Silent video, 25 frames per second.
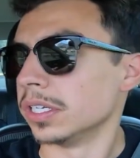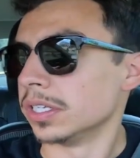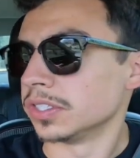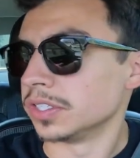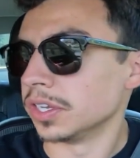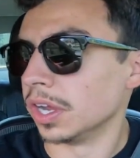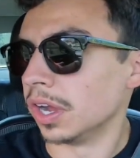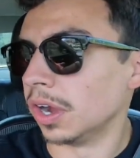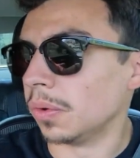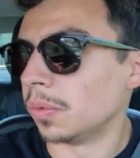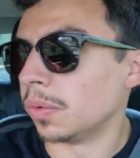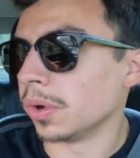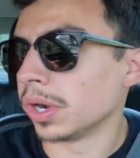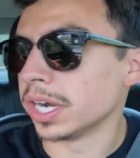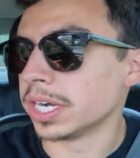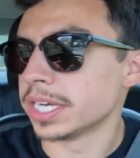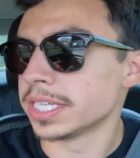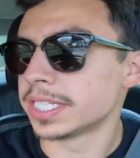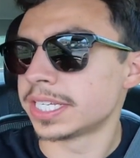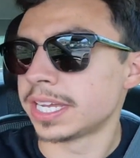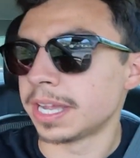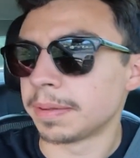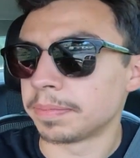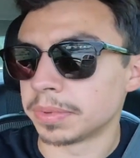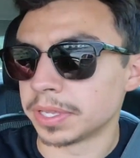So we're gonna
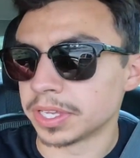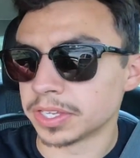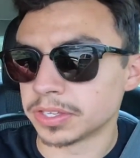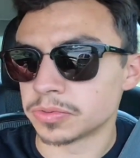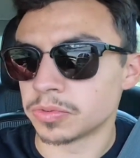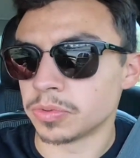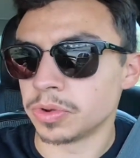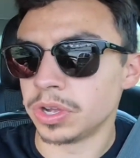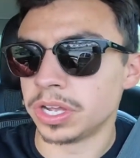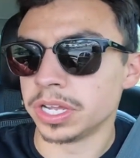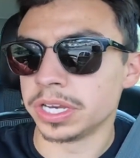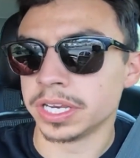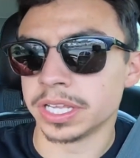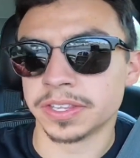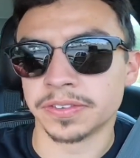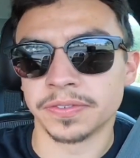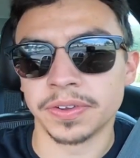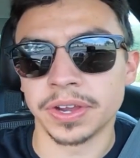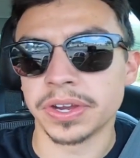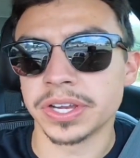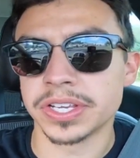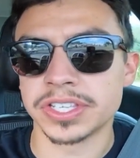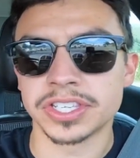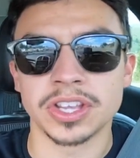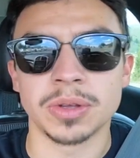skip this one. It's
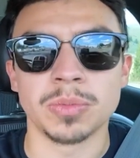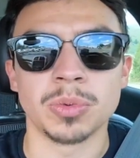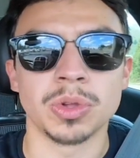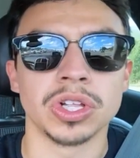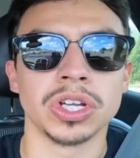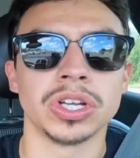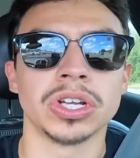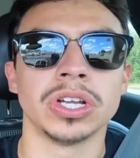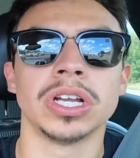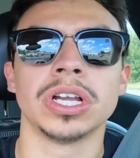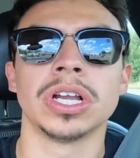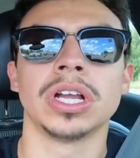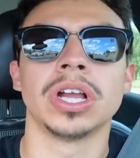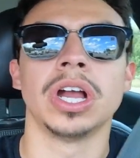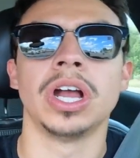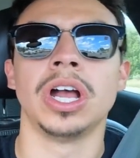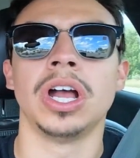very similar,